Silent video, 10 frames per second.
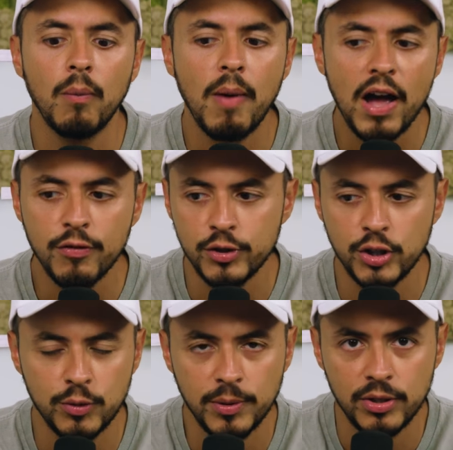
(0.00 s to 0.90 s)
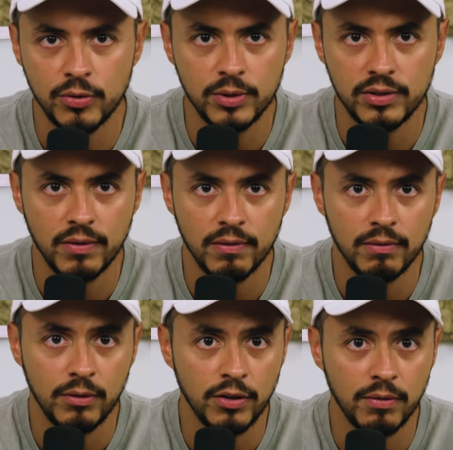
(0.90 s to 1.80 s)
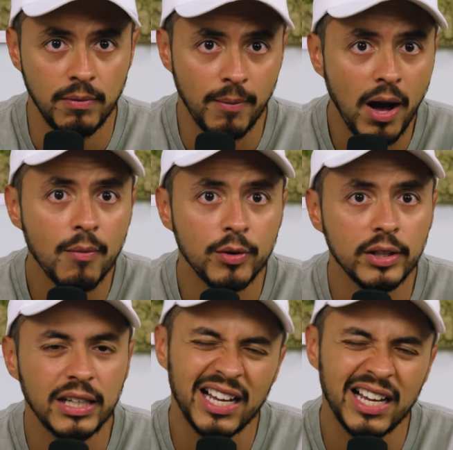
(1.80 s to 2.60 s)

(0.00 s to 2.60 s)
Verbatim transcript: my first experience was with my mom, really.